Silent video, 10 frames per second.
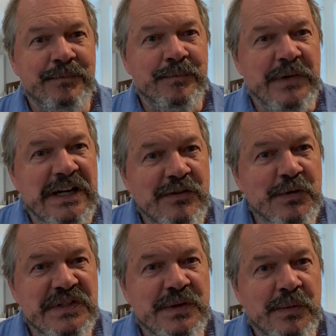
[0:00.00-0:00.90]
but every
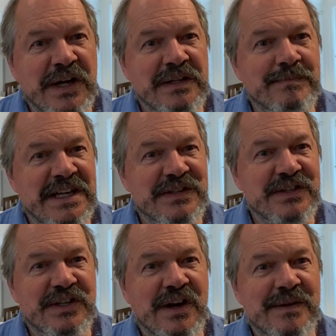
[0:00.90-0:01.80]
once in a while a
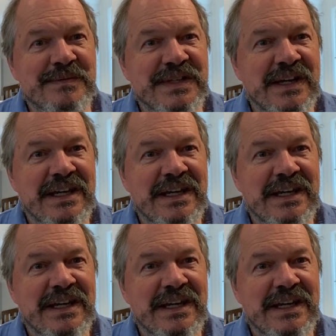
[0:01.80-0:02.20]
message comes